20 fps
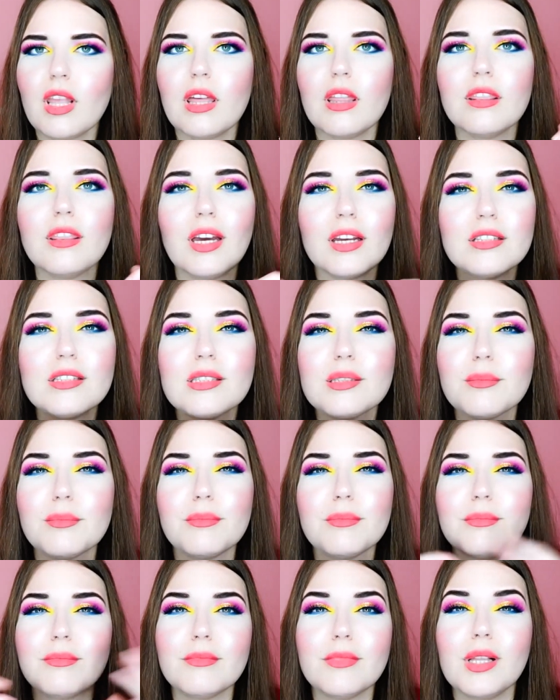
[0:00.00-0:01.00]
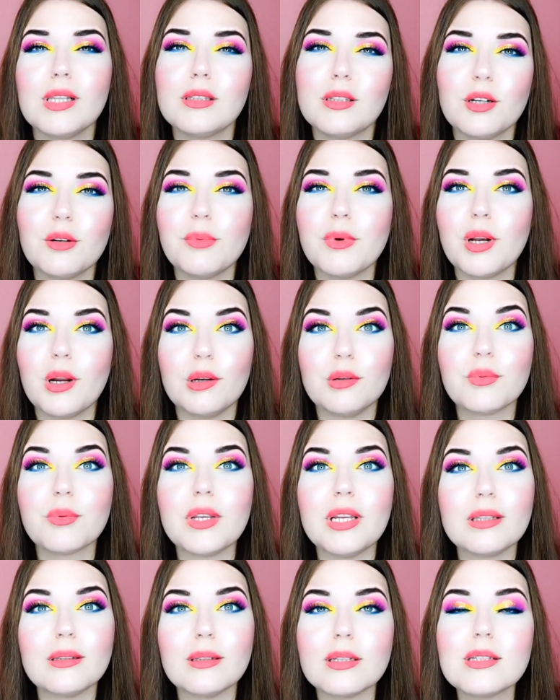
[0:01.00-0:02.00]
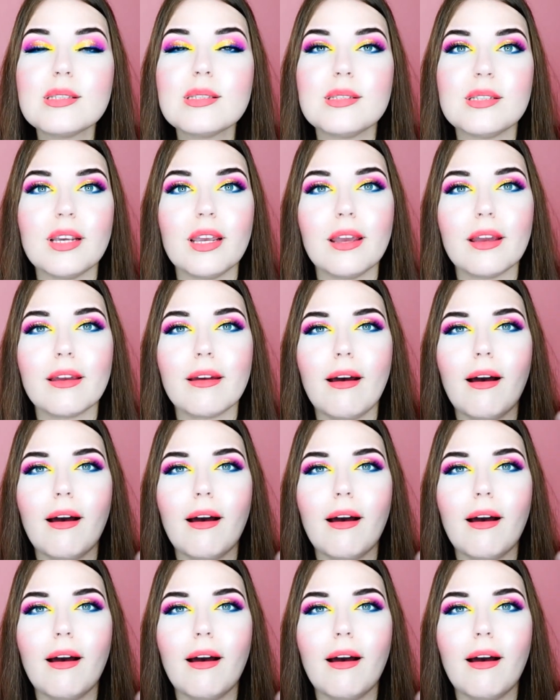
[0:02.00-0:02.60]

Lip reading: That's a little bit unrealistic,